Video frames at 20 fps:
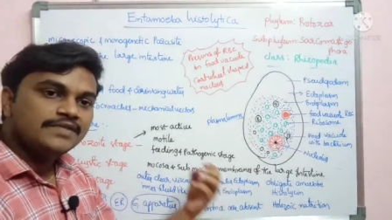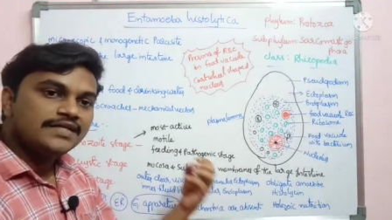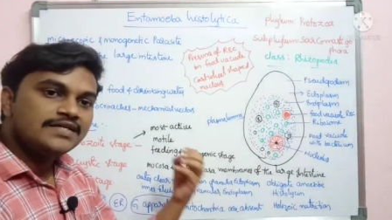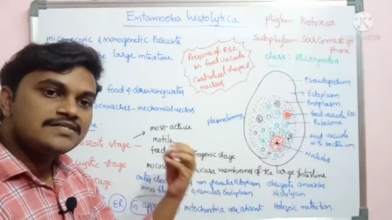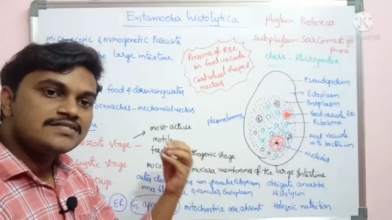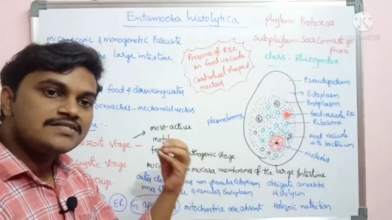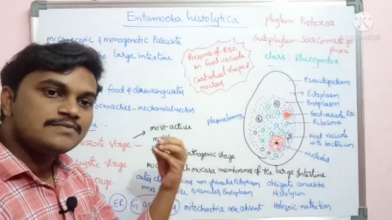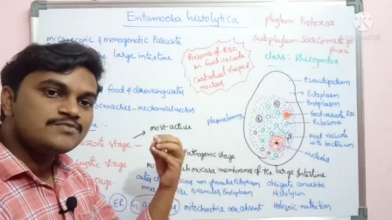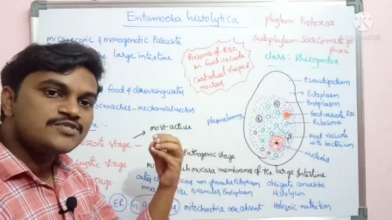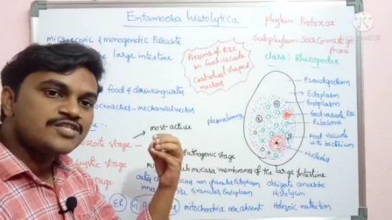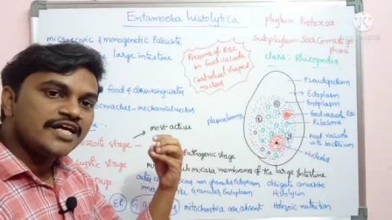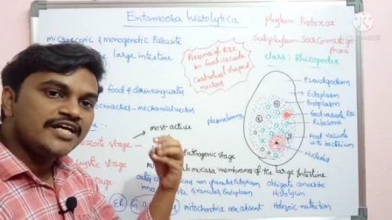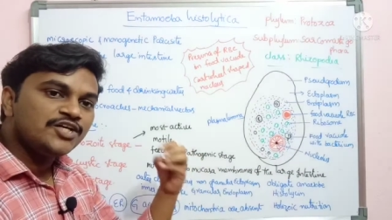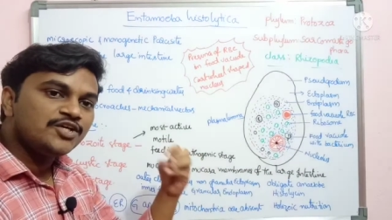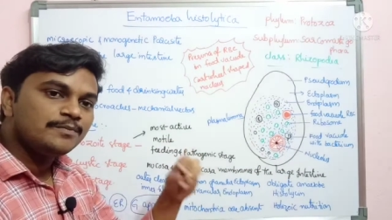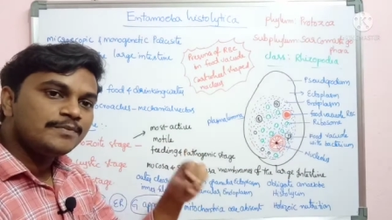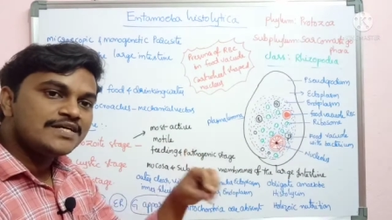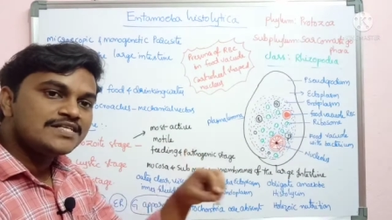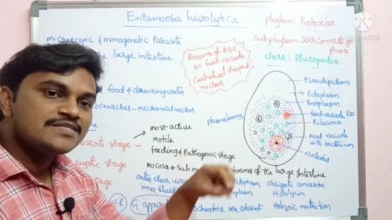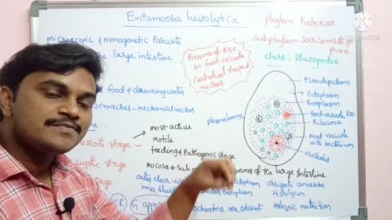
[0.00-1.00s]
There are some
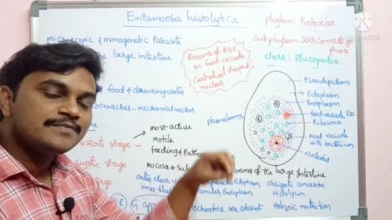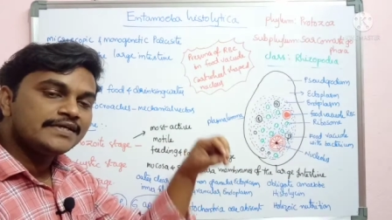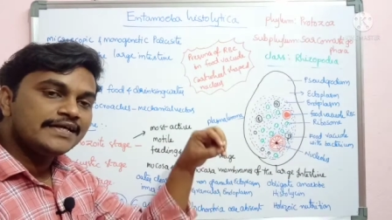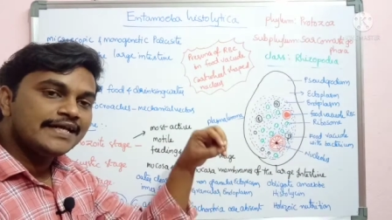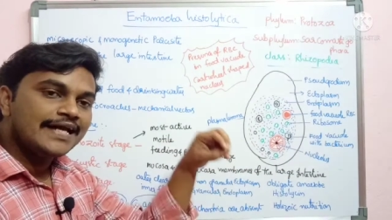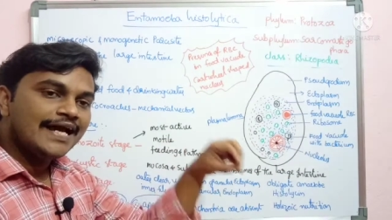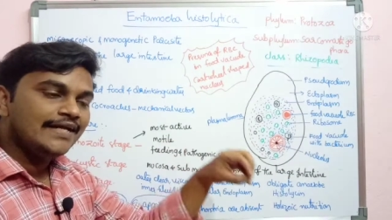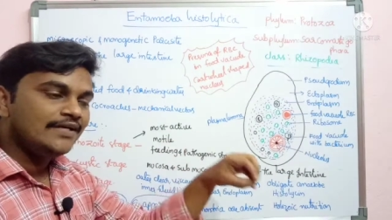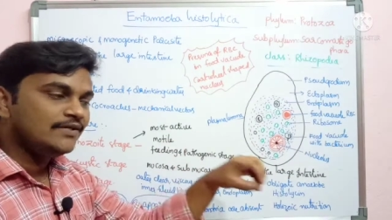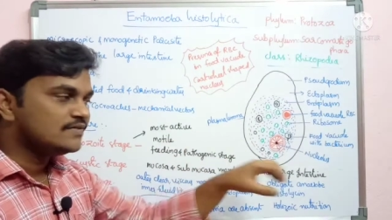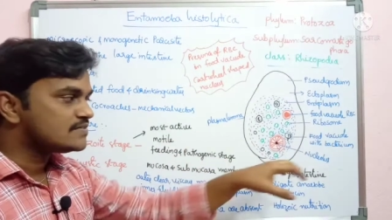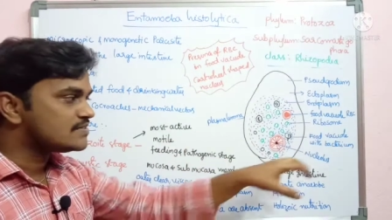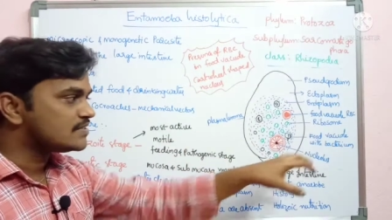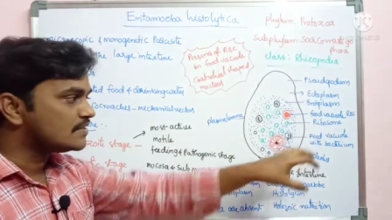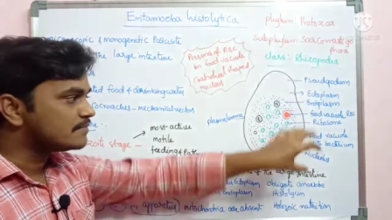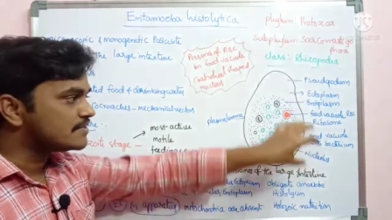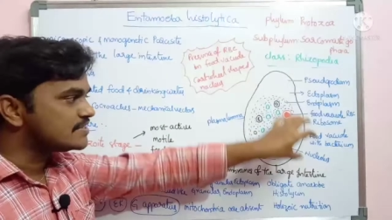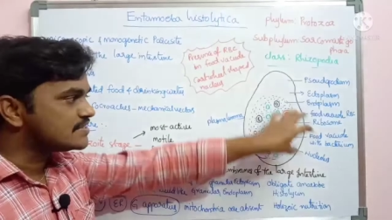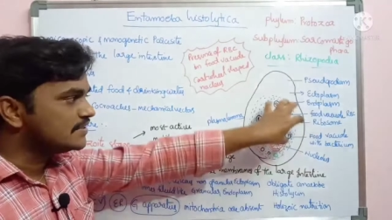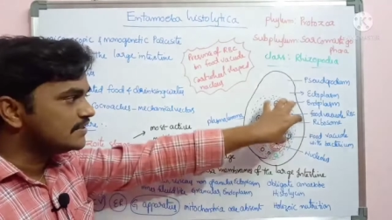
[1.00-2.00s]
cytoplasmic granules
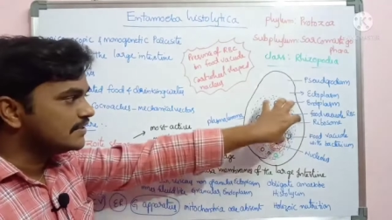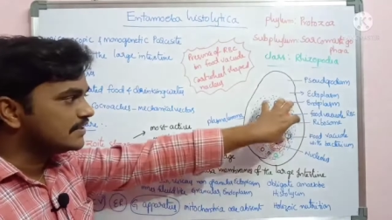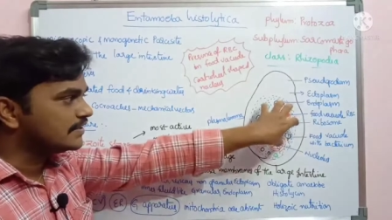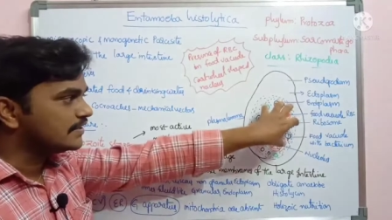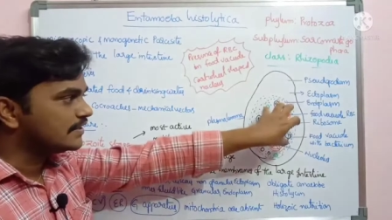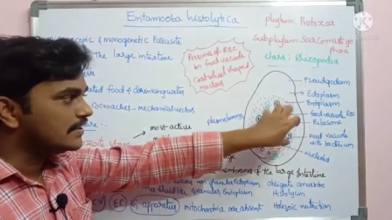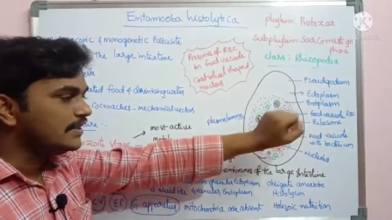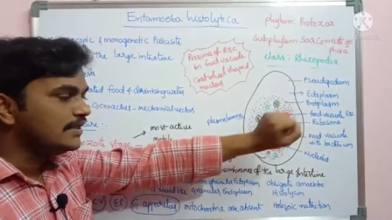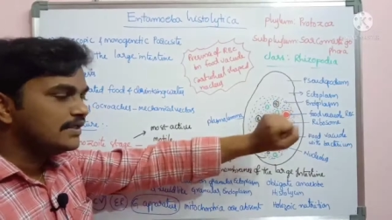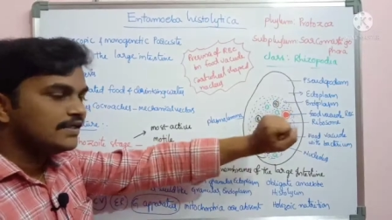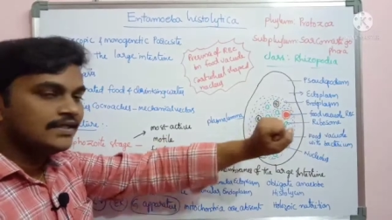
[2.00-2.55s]
are present in the